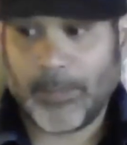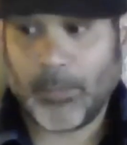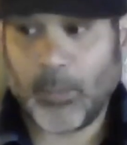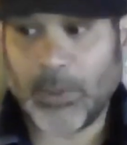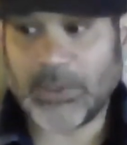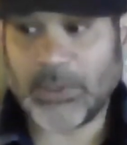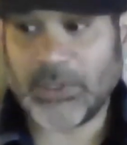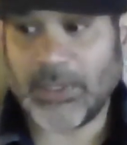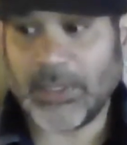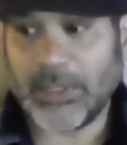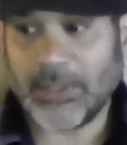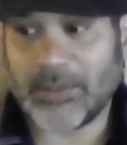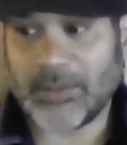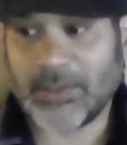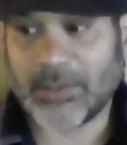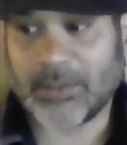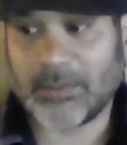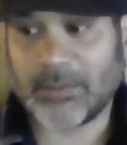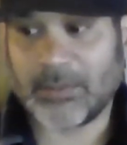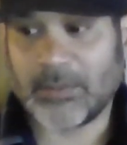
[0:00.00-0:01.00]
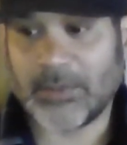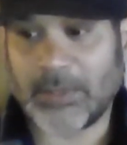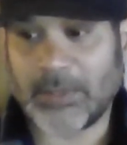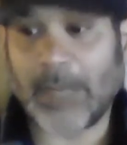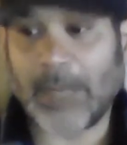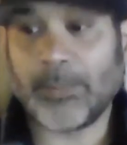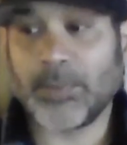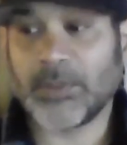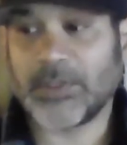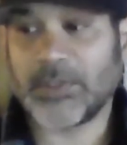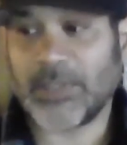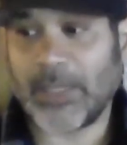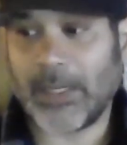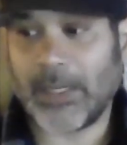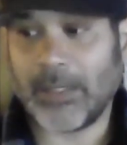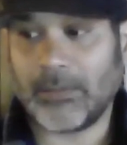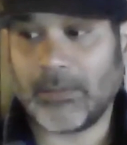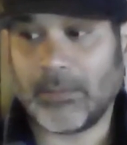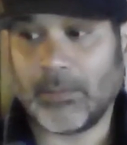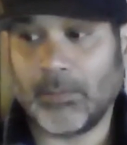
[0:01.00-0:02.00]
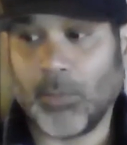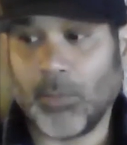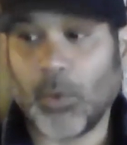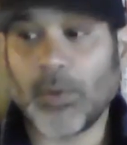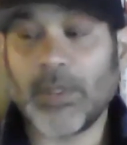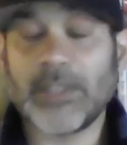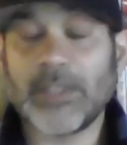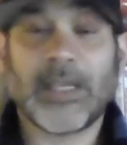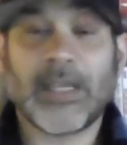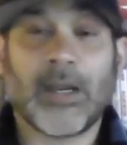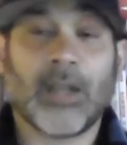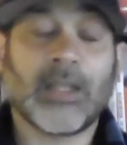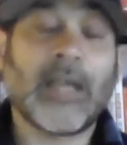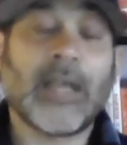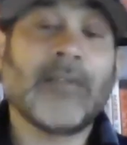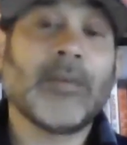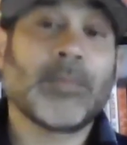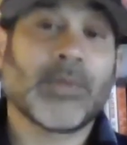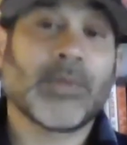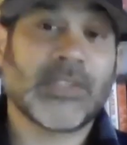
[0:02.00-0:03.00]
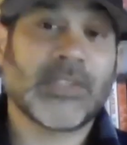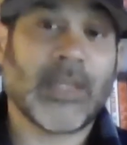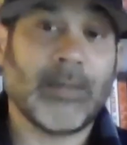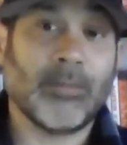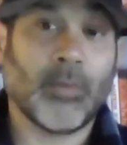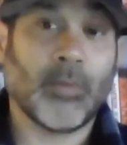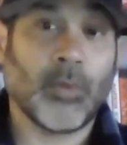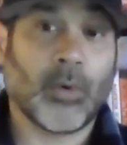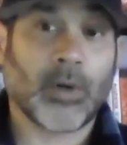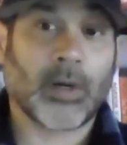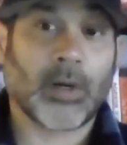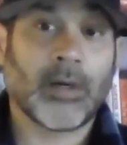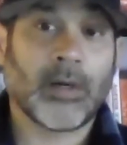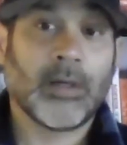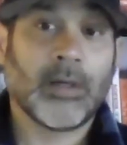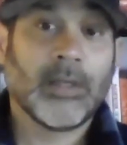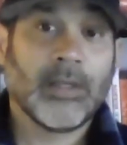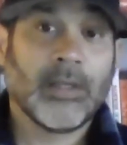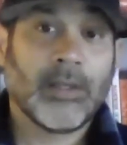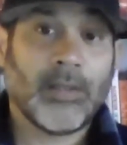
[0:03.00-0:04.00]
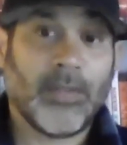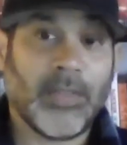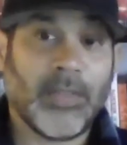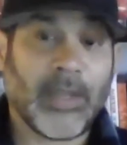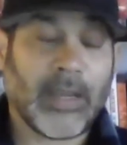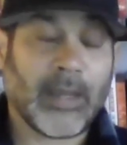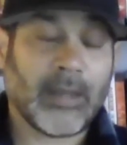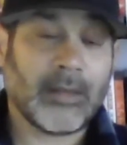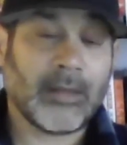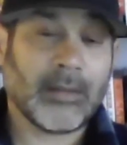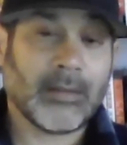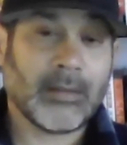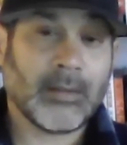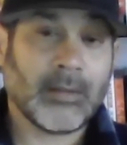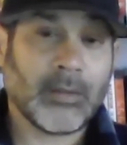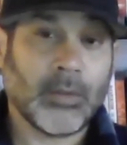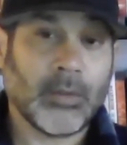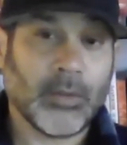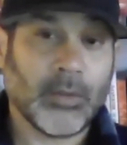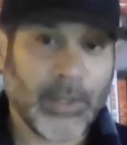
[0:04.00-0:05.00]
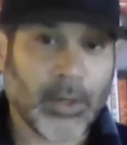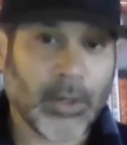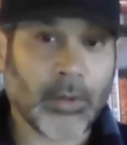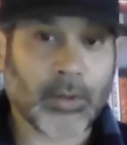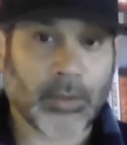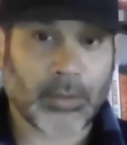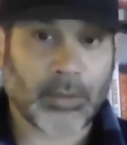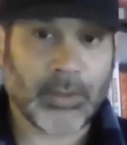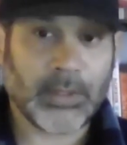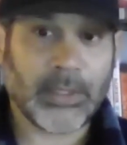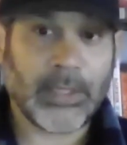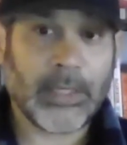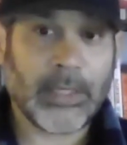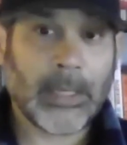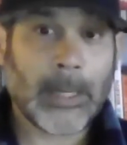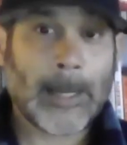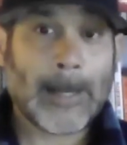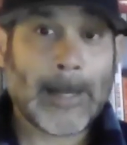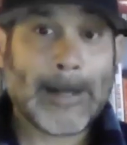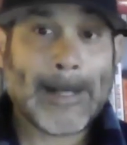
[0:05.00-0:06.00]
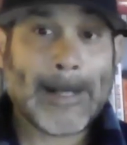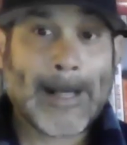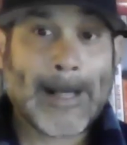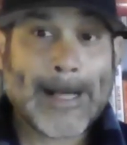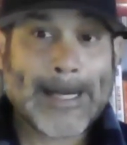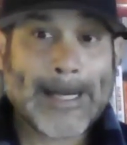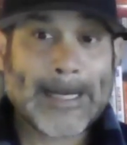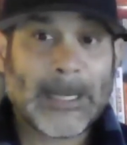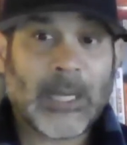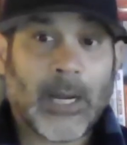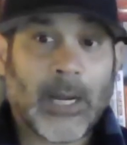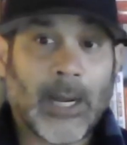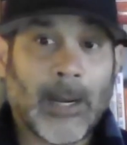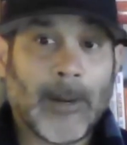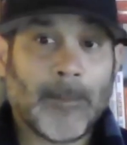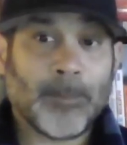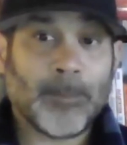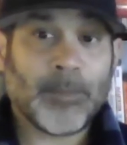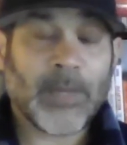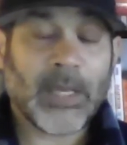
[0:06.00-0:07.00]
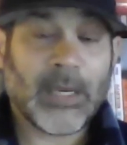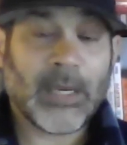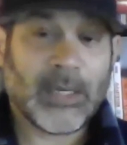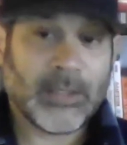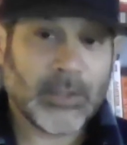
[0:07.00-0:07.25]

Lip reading: which is 10% more than 11% more than Julio currently. And in